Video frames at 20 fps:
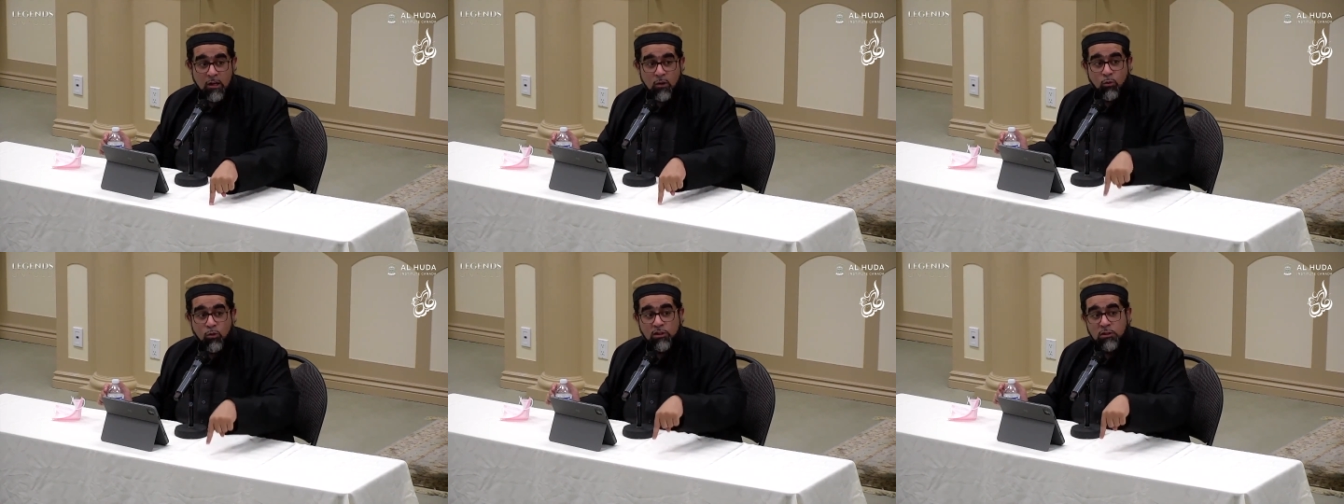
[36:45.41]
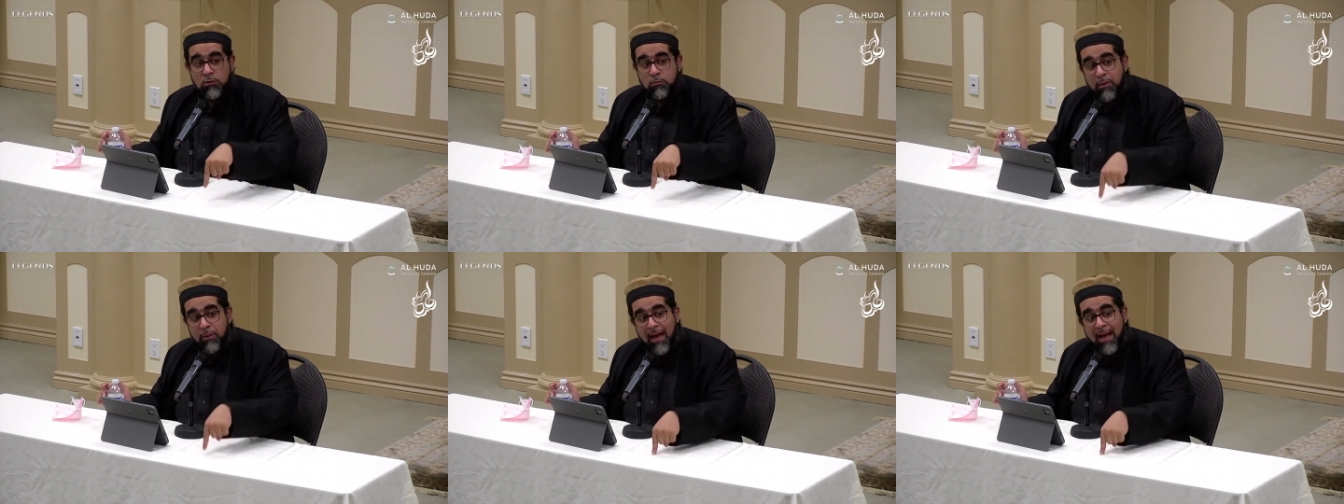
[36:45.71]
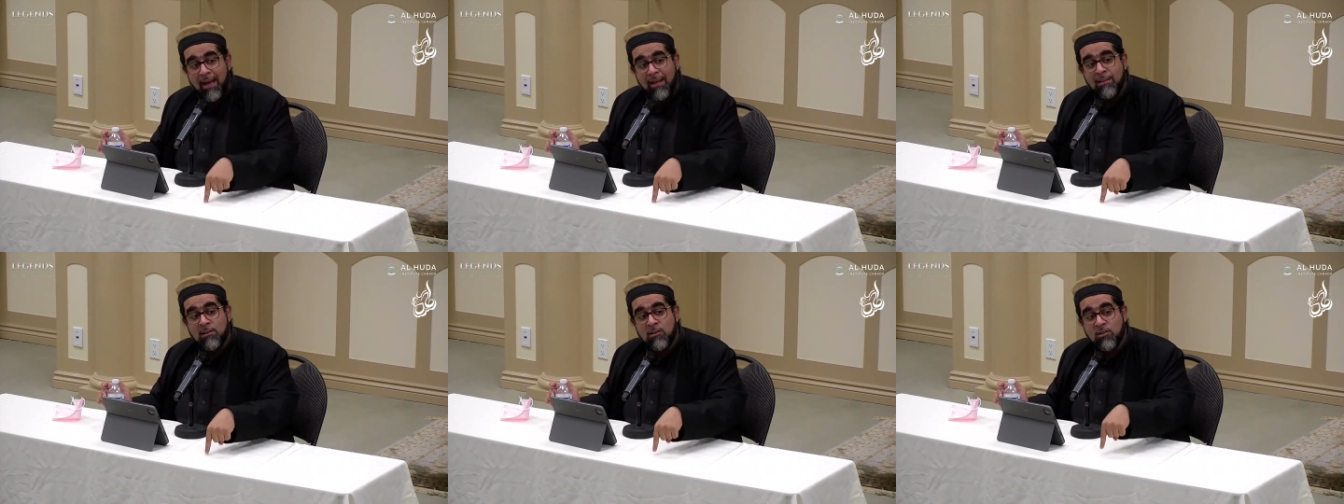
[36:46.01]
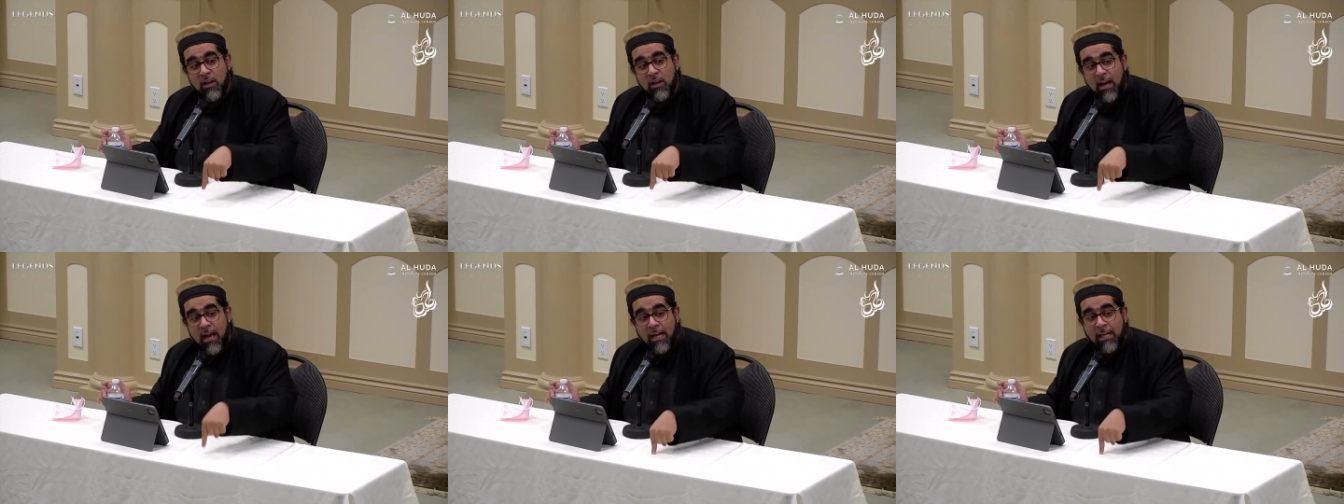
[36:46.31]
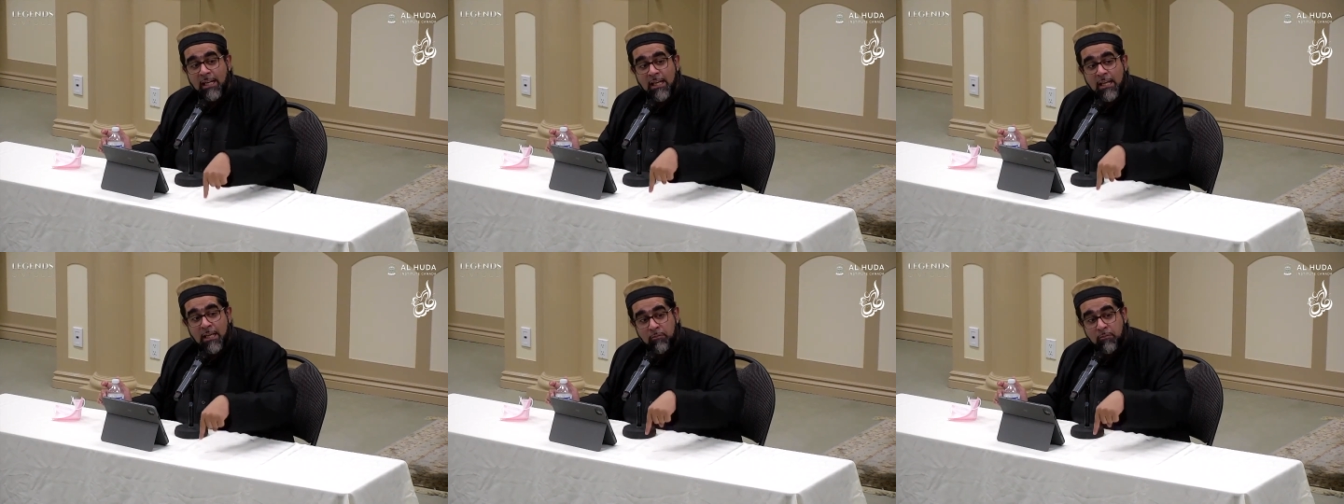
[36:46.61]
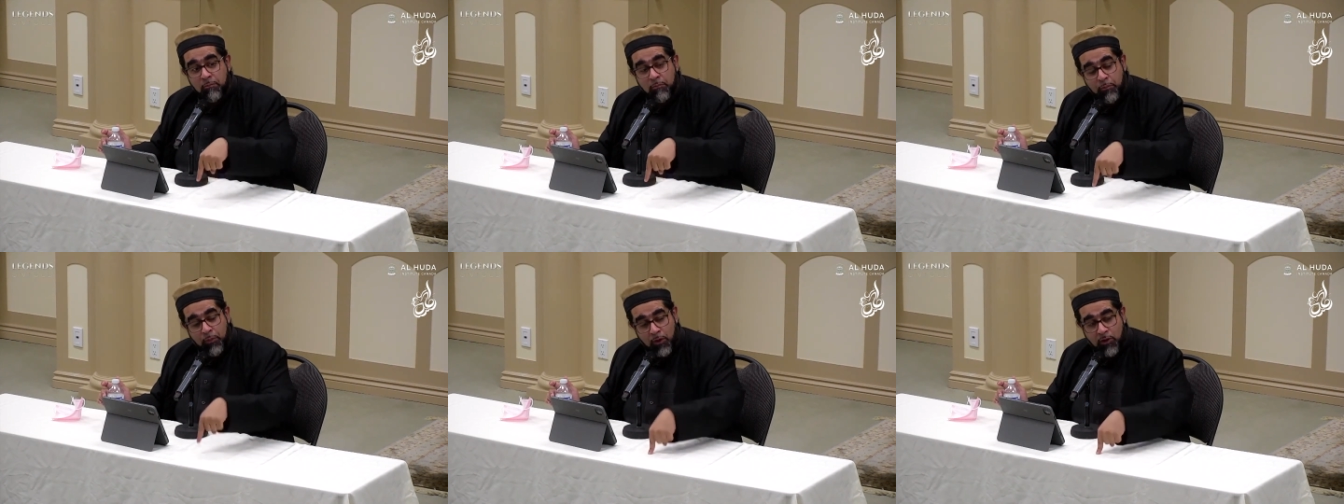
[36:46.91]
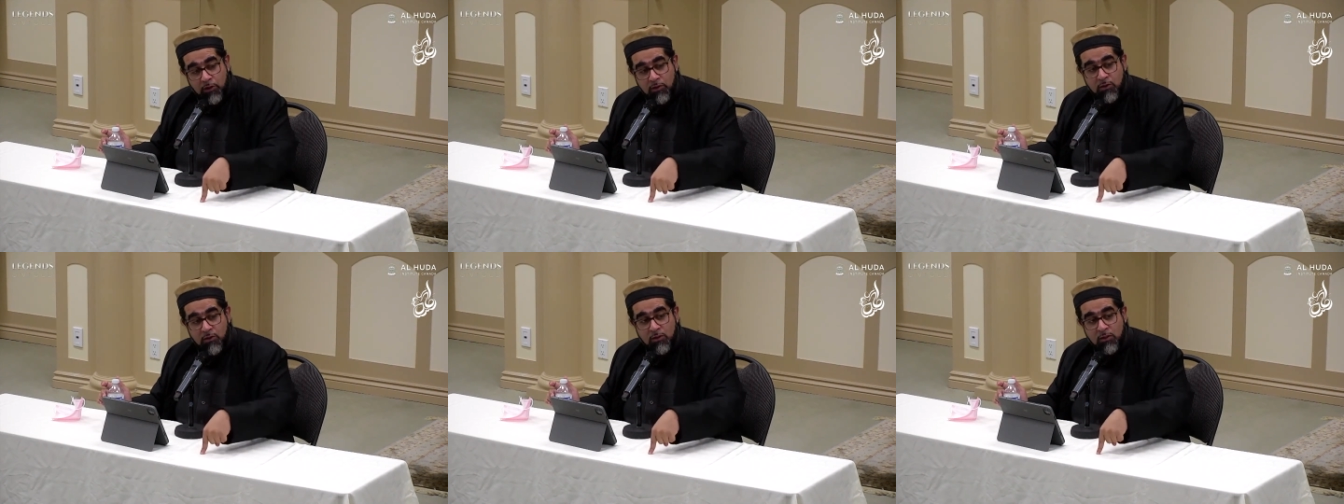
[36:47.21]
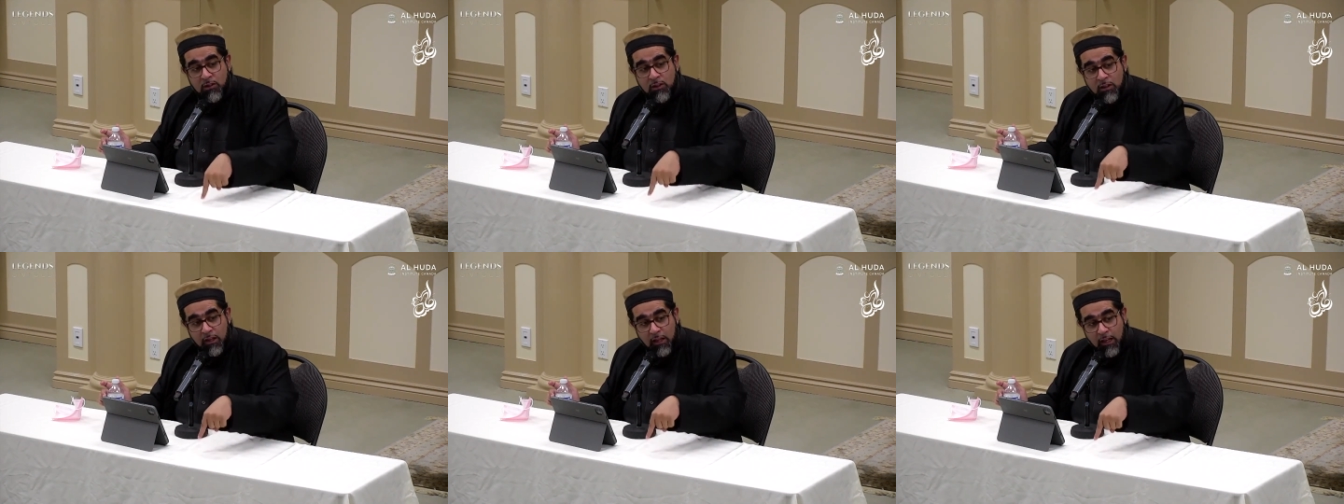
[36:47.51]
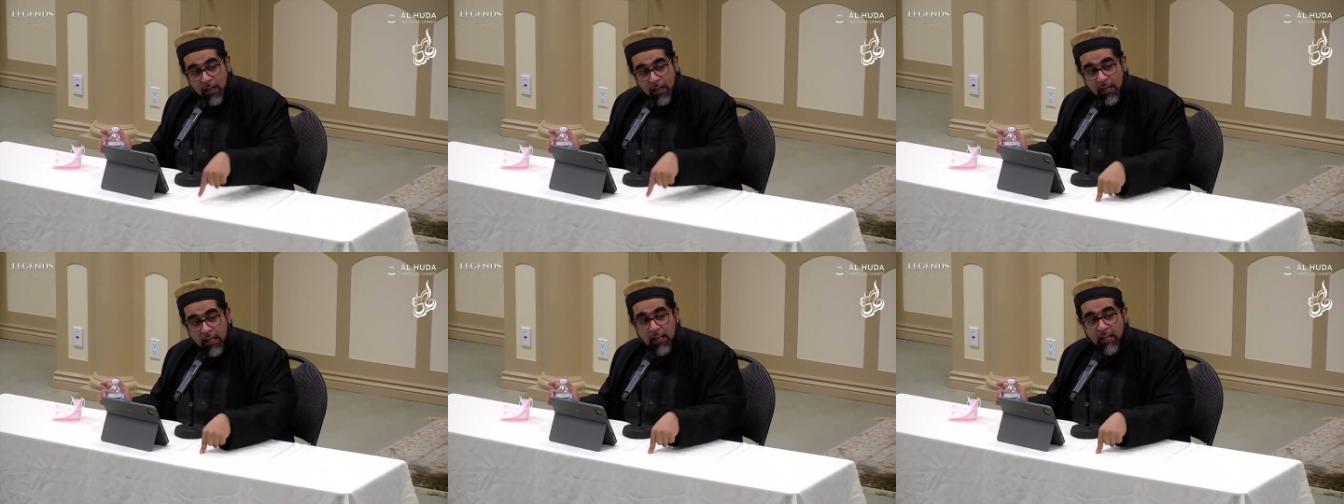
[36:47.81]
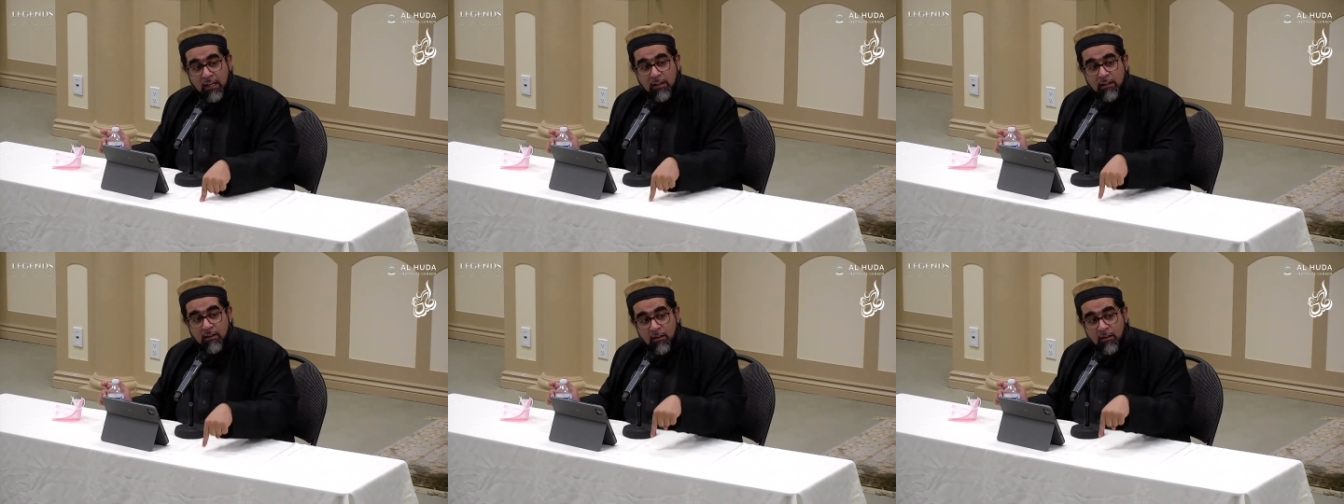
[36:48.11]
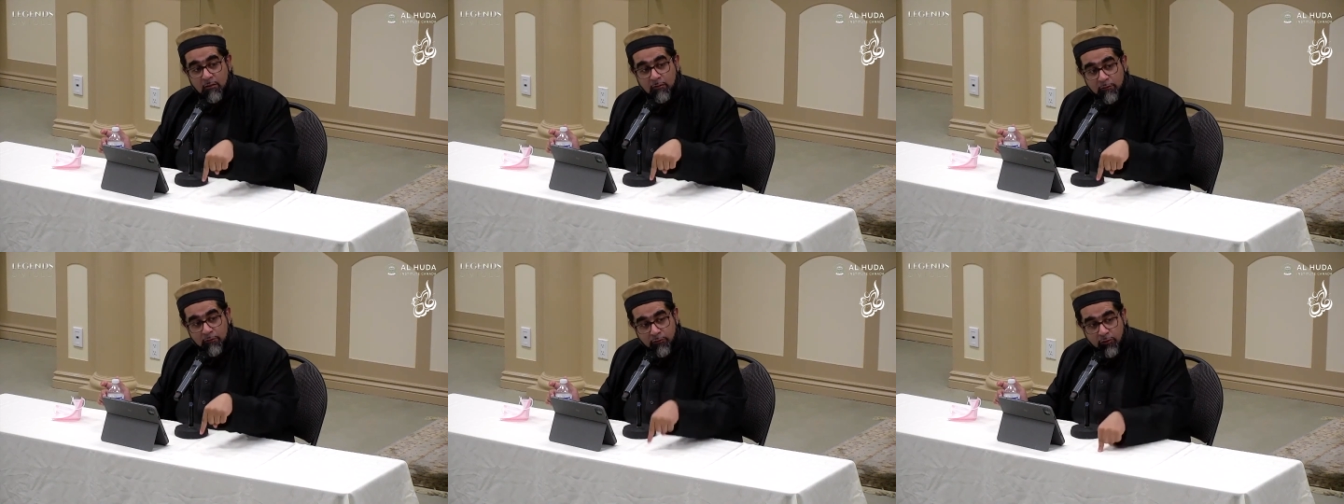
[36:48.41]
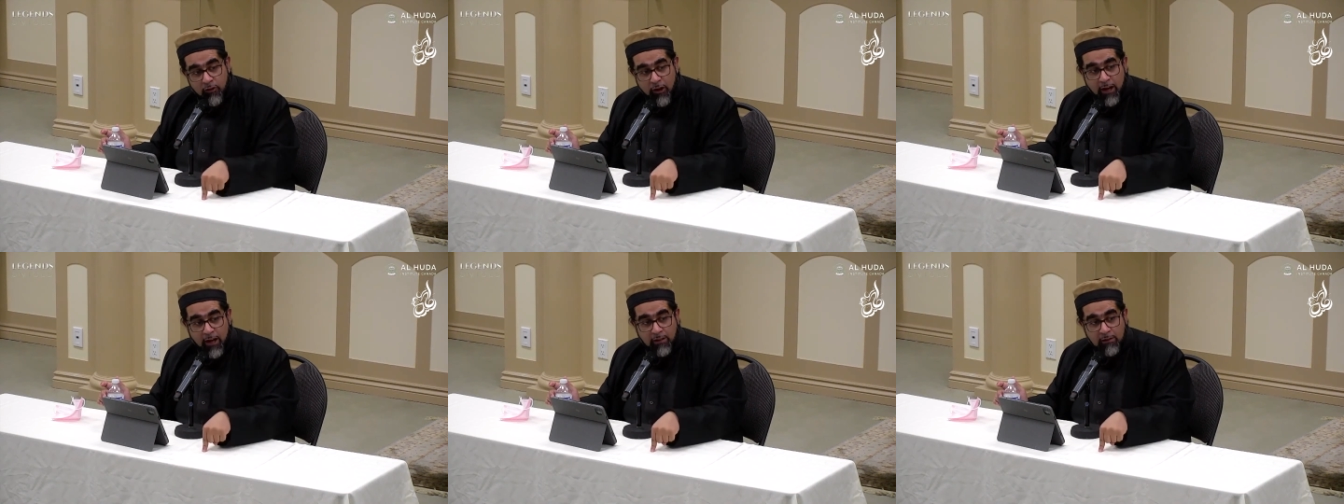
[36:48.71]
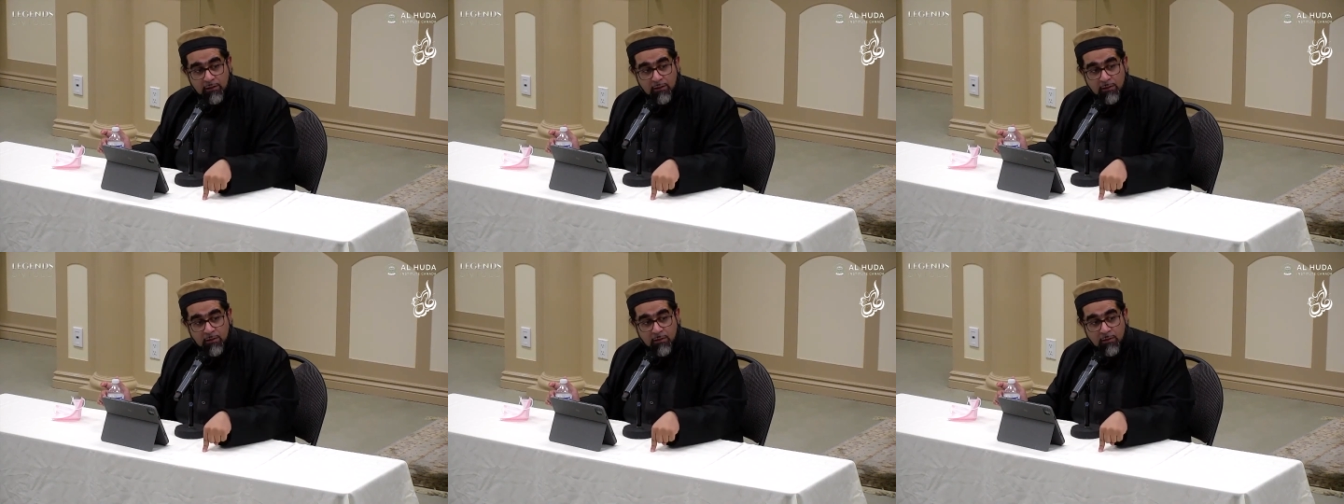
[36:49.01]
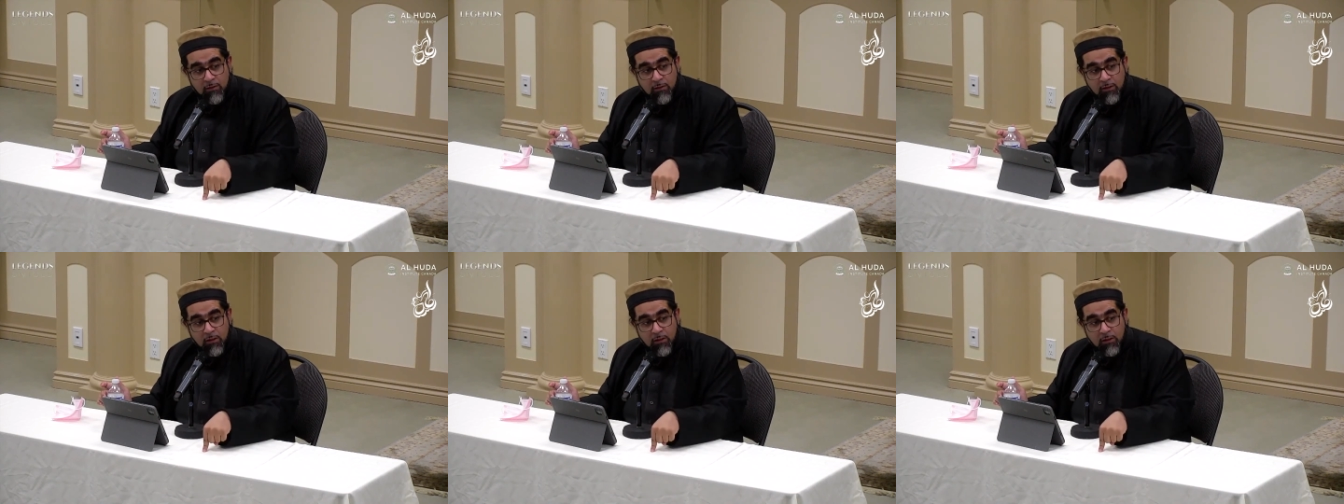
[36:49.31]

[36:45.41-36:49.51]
which bans any person in France